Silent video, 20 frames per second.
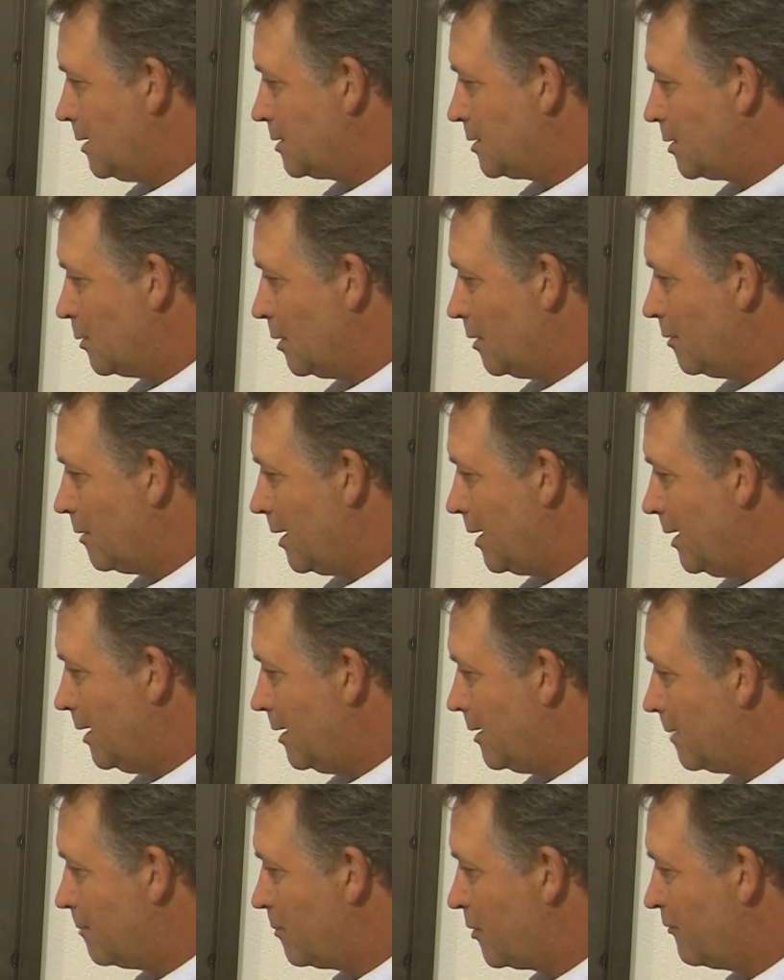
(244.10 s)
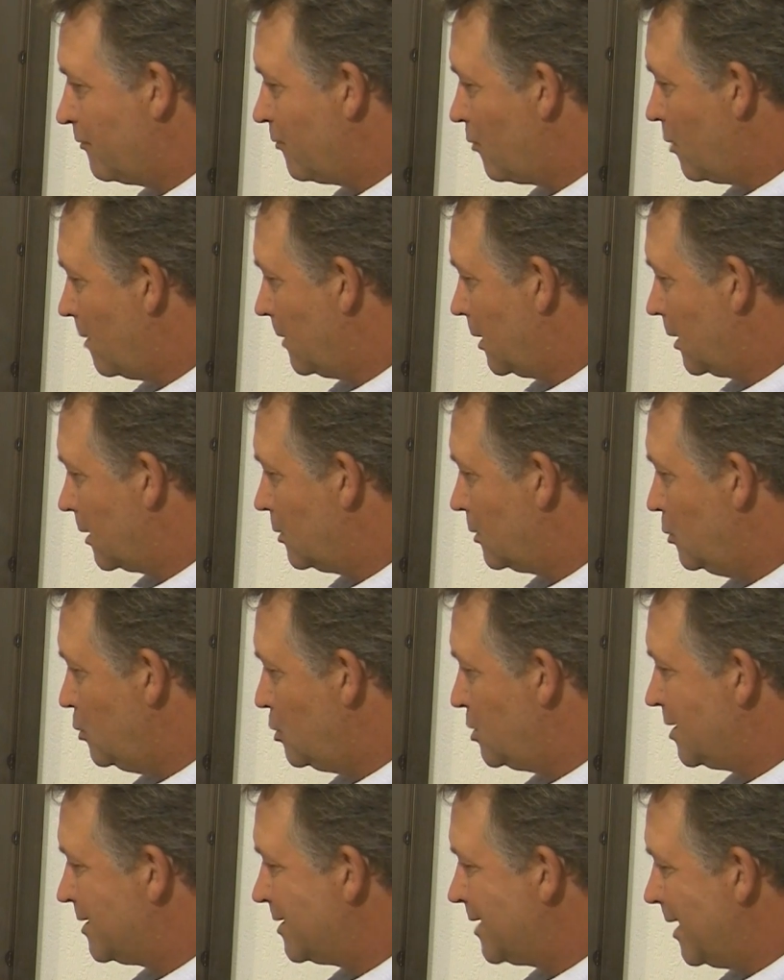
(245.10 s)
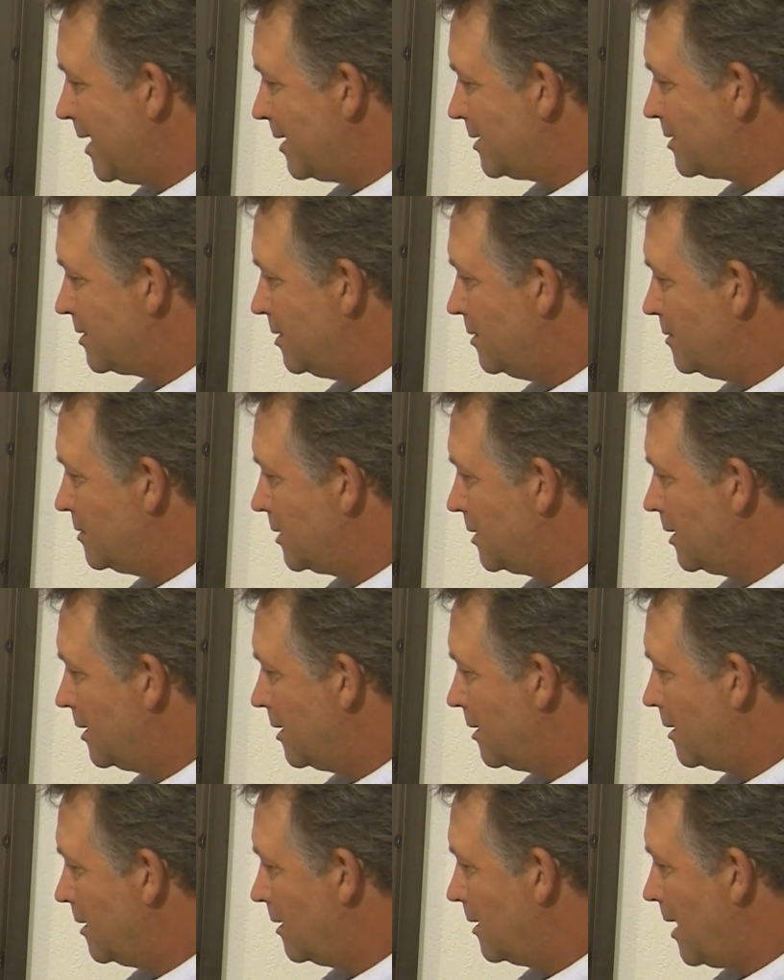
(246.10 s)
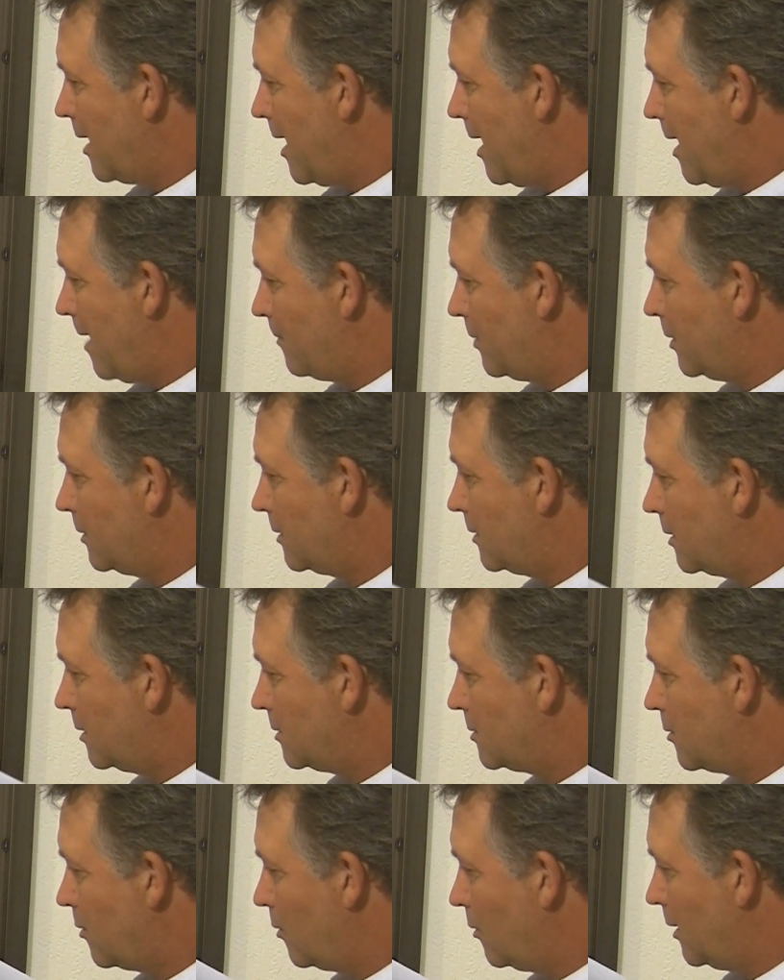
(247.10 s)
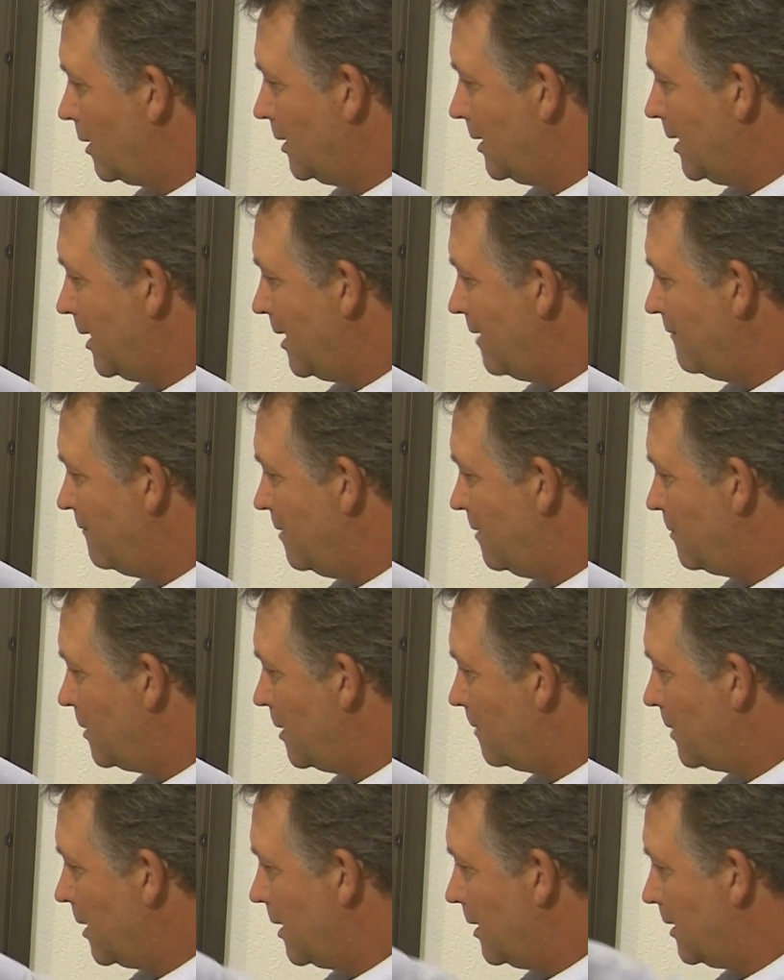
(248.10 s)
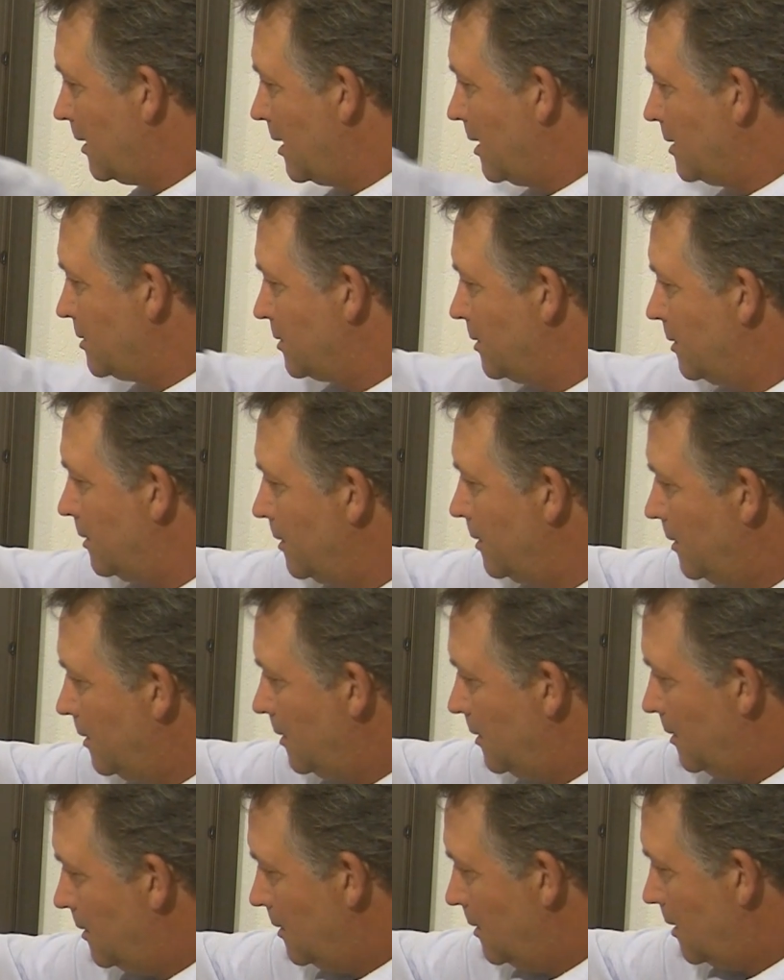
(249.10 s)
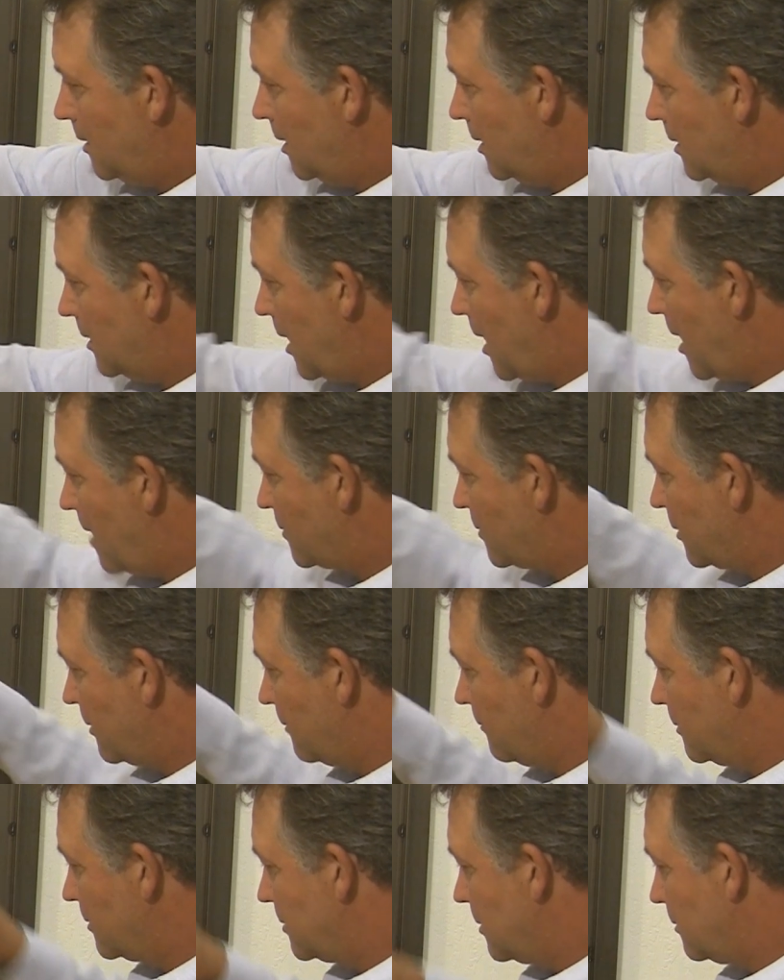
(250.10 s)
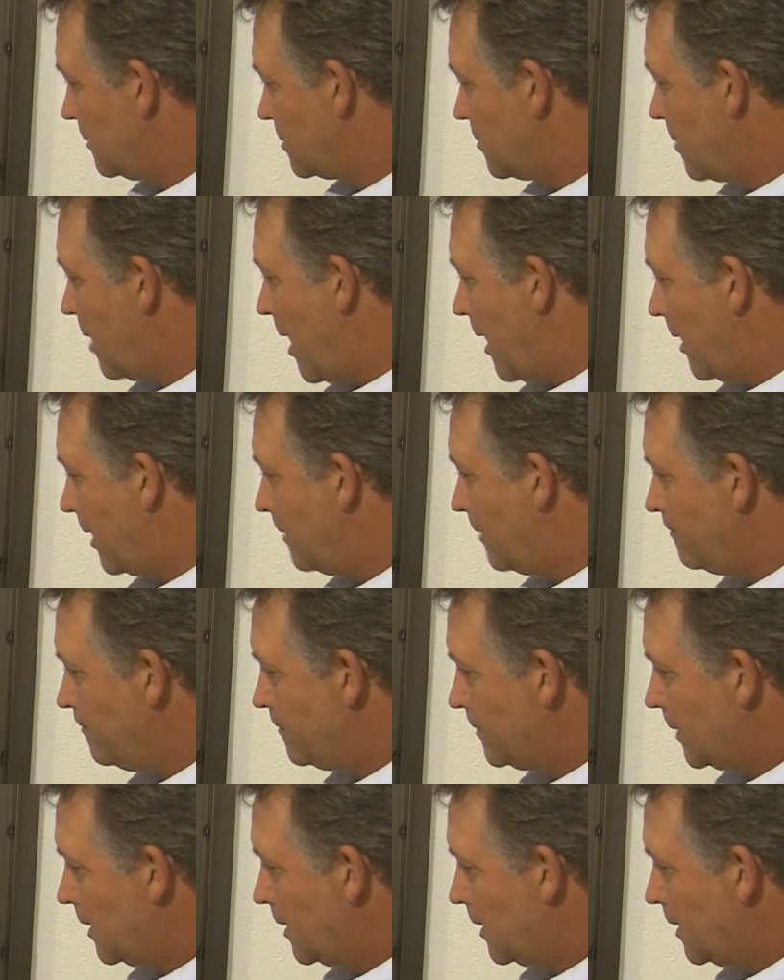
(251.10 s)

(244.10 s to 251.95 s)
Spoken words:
so we're ready to perform an occlusion test using our app, controlling the IV pump analyzer and capturing results back.